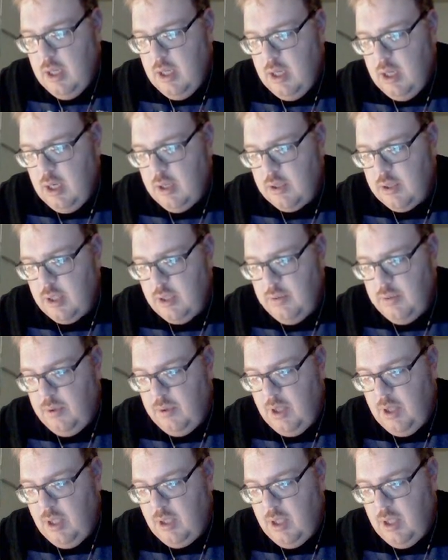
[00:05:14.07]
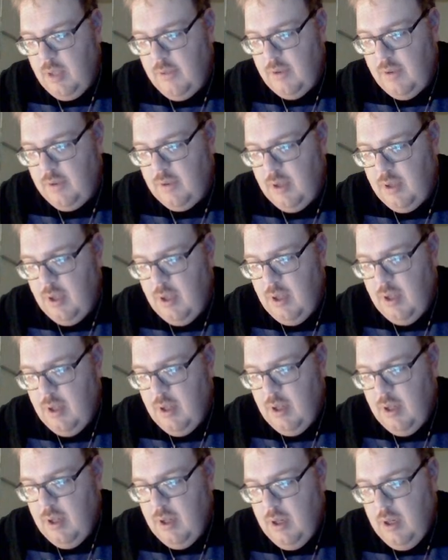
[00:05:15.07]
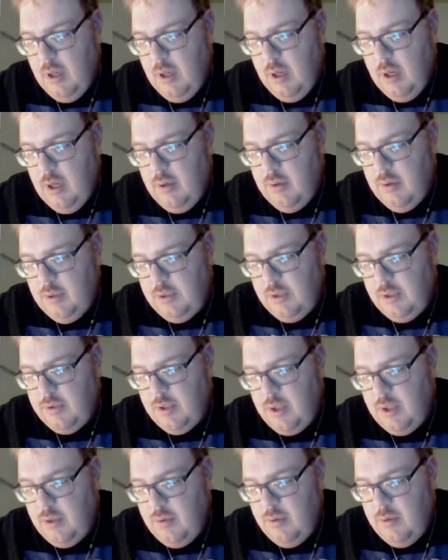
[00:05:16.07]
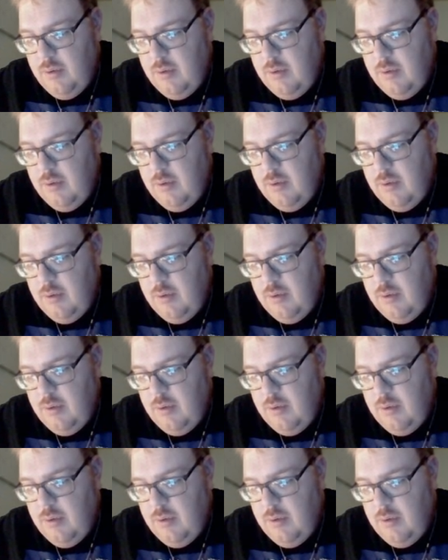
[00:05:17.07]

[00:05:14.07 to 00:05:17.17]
Here's what you take nothing today. What's in the shadow?